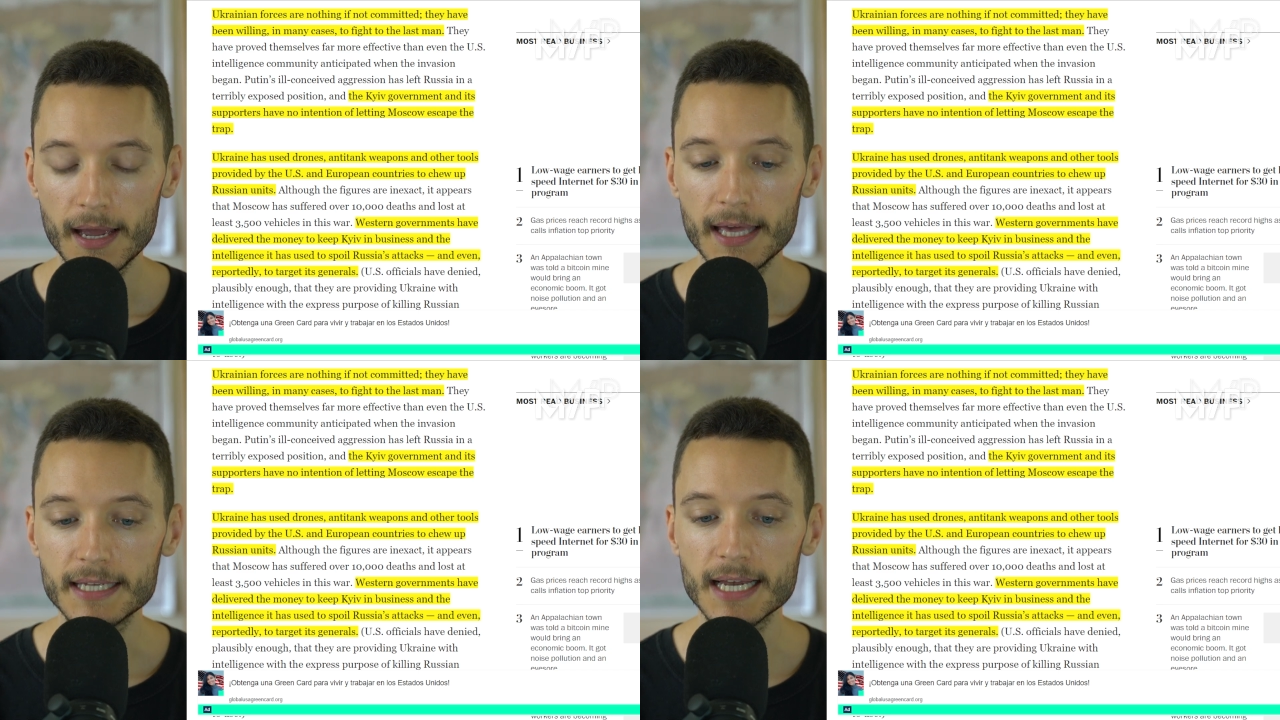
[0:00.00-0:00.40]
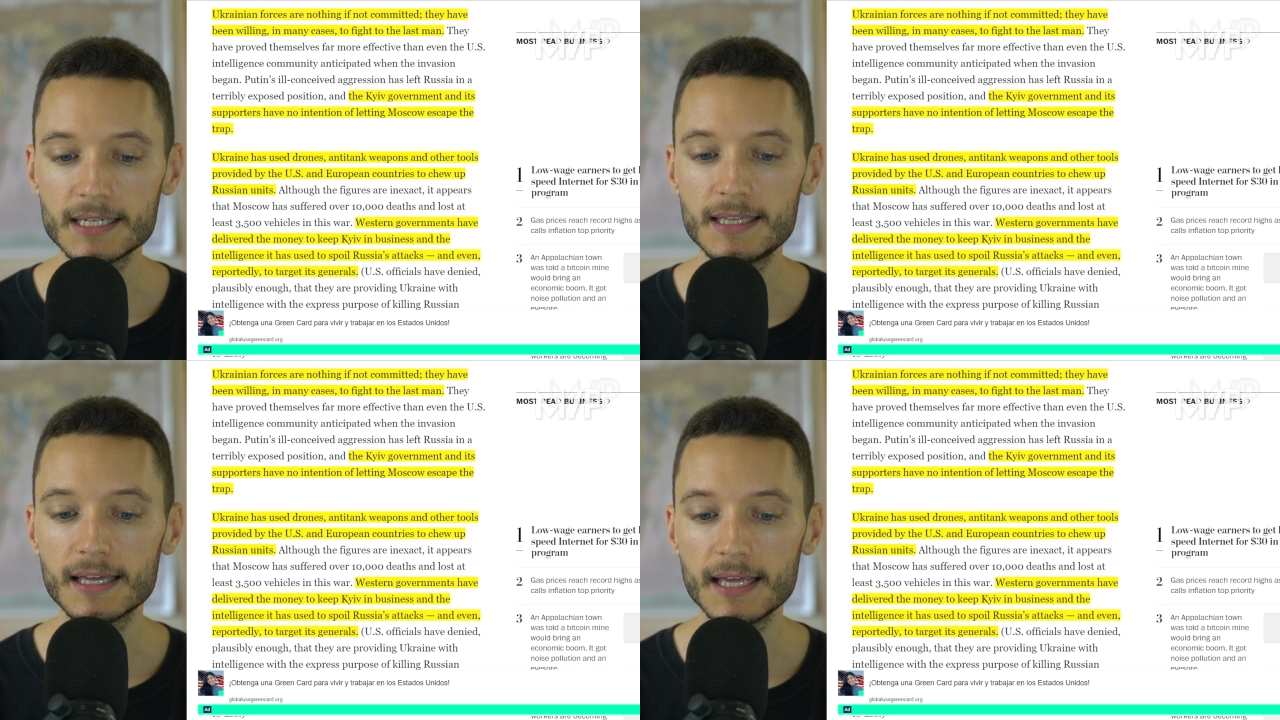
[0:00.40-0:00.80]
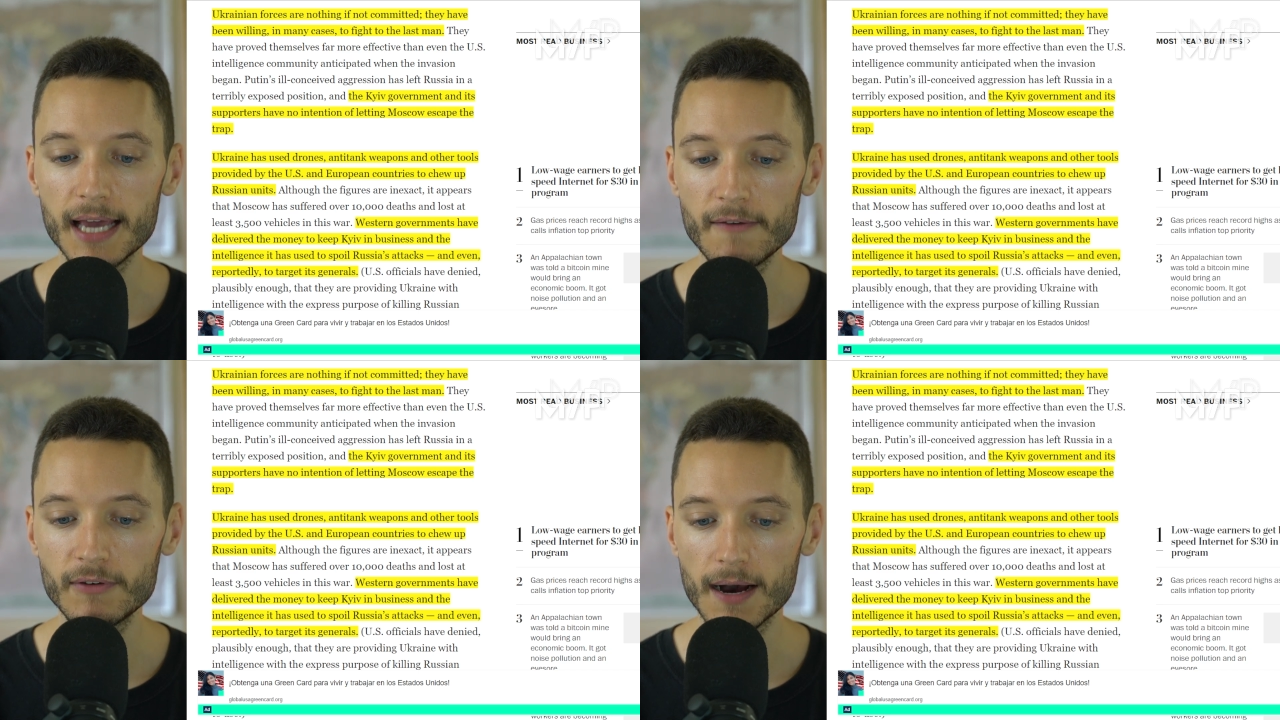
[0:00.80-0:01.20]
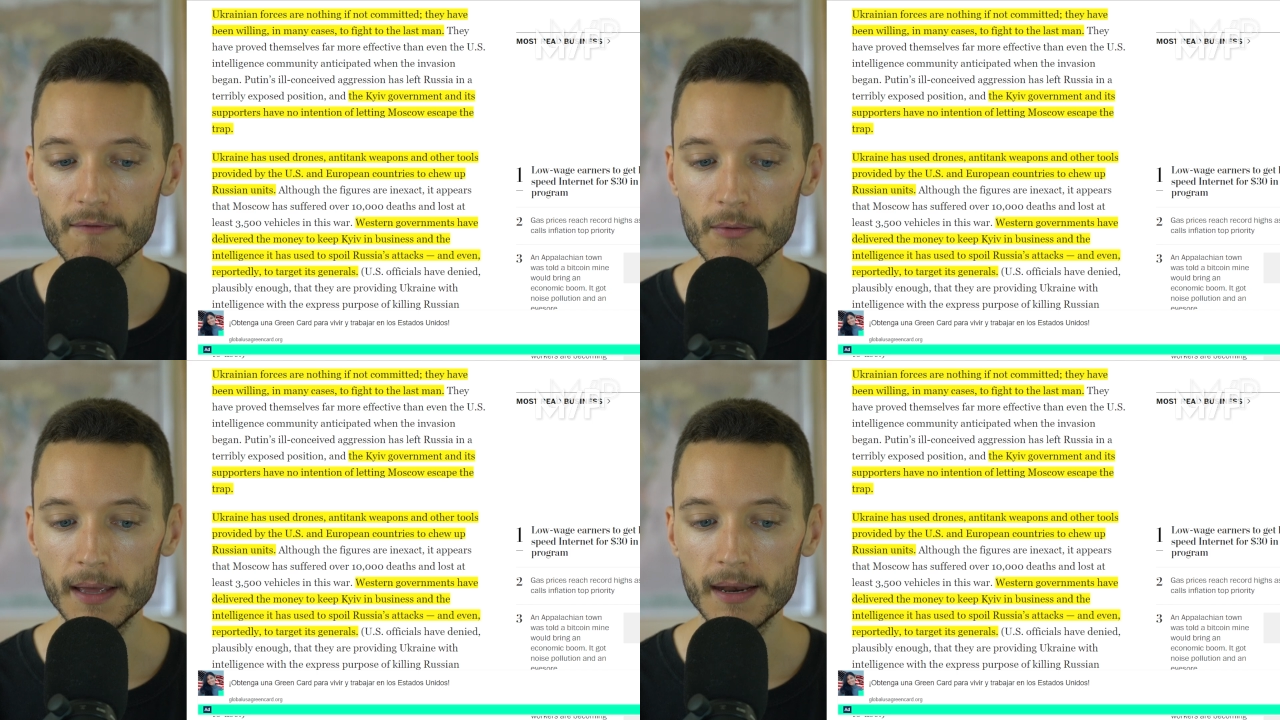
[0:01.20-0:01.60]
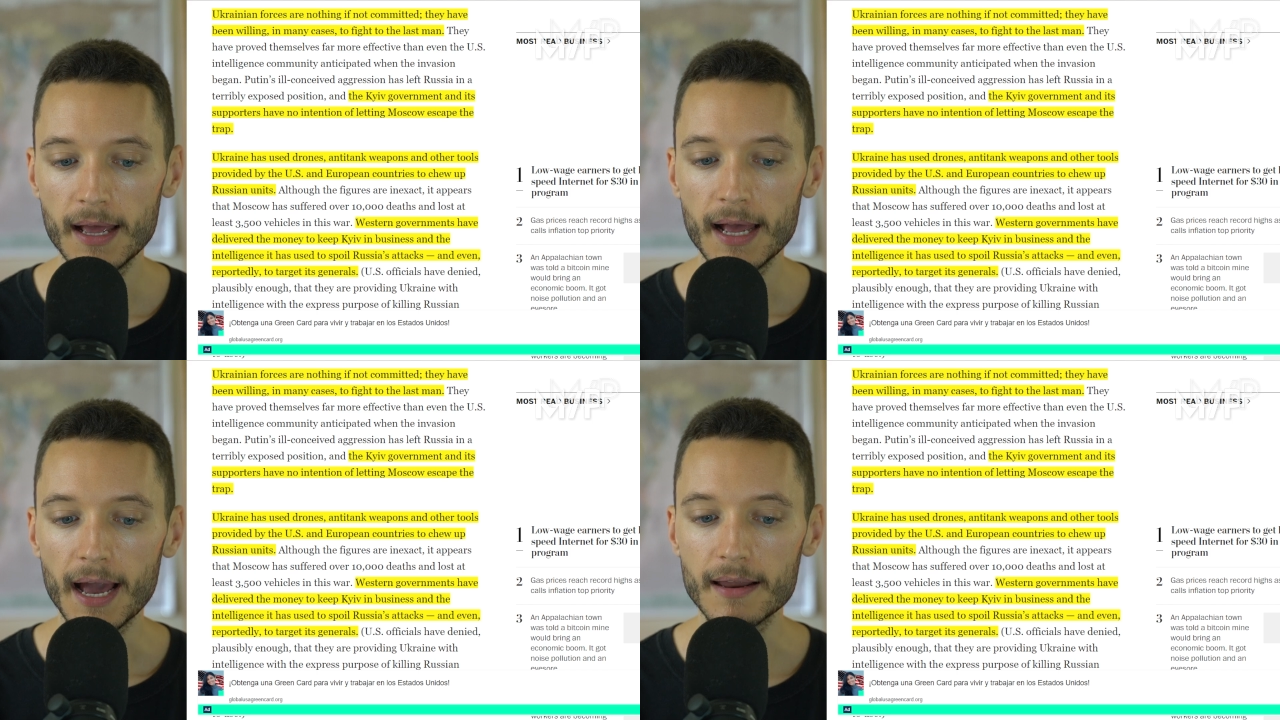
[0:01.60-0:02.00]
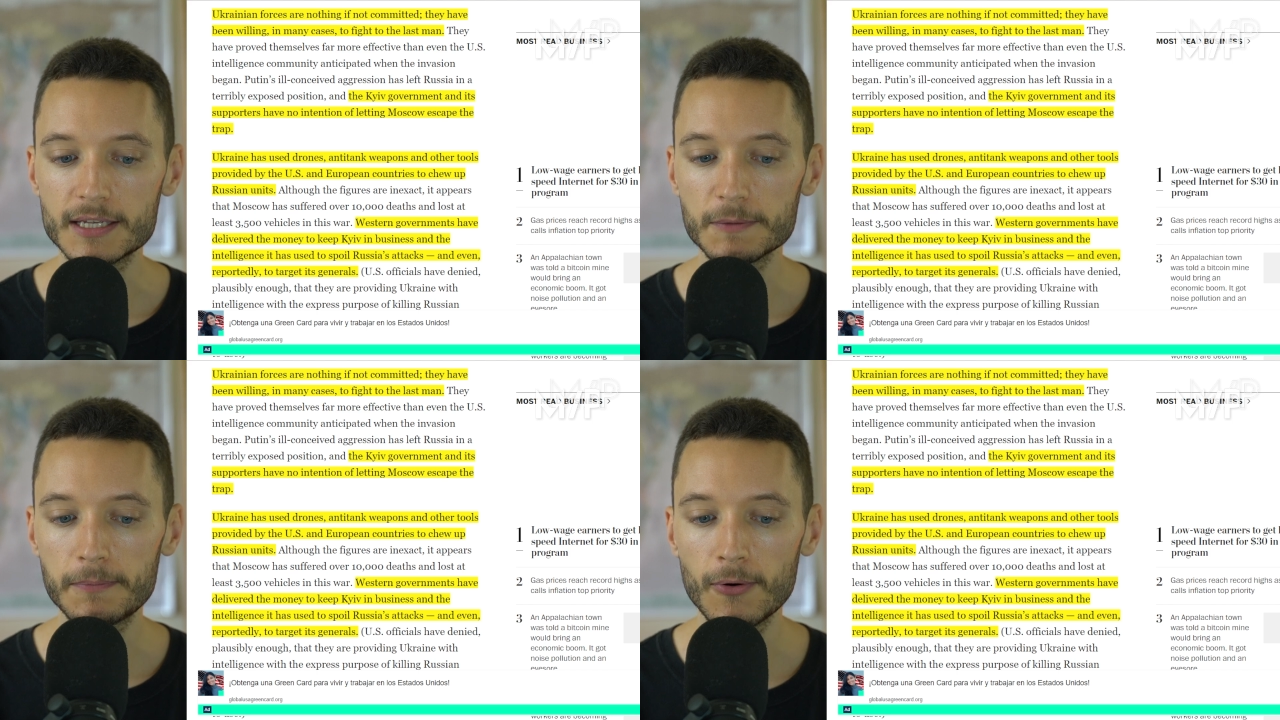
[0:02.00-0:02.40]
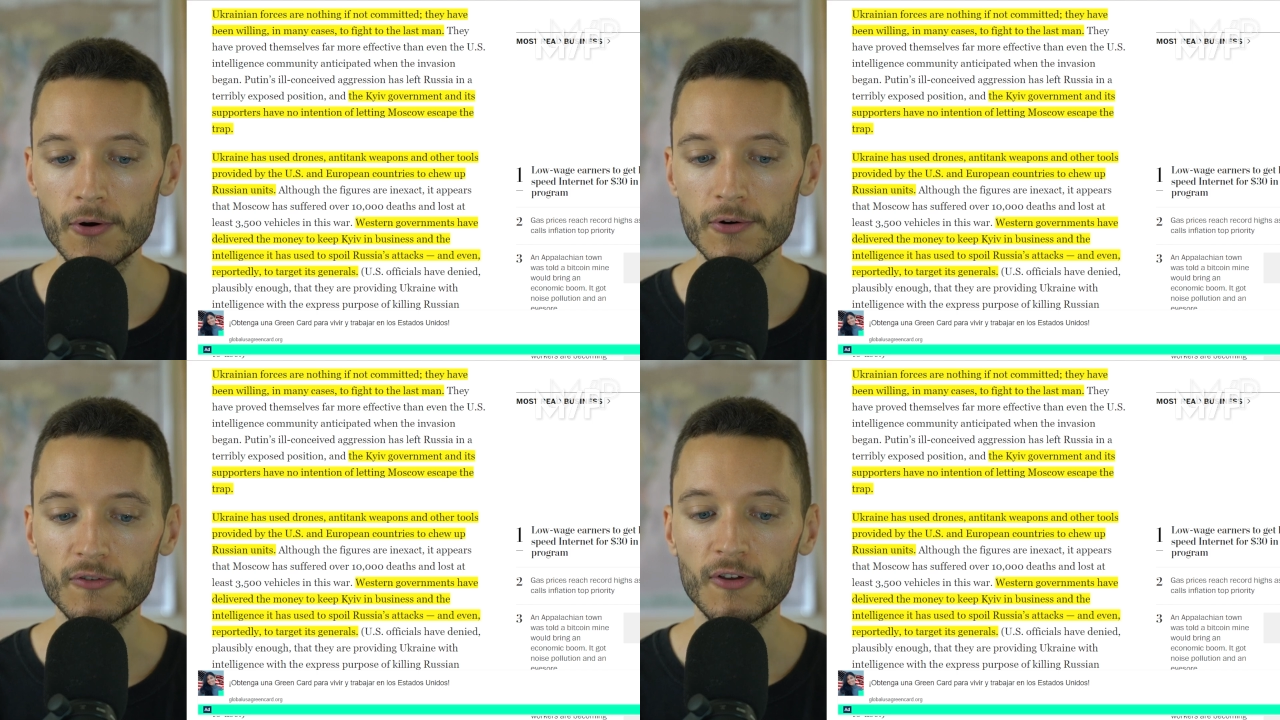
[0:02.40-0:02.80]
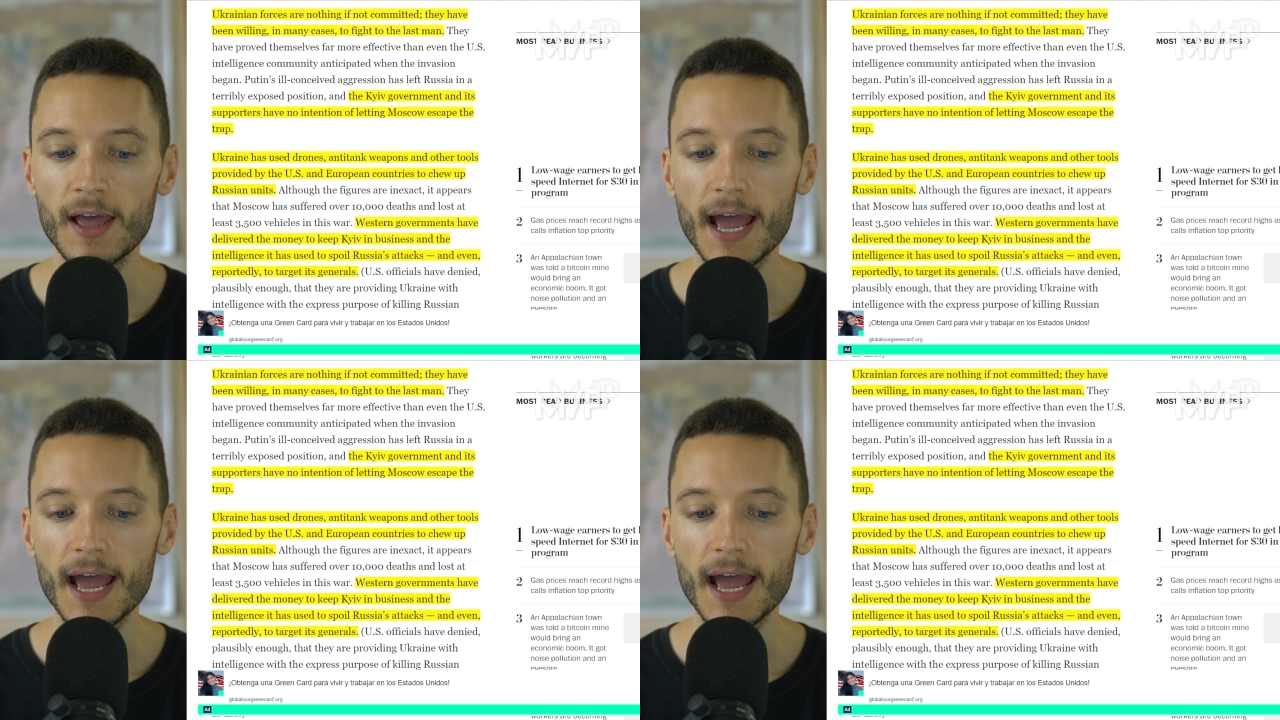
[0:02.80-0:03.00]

He says the Kiev government and its supporters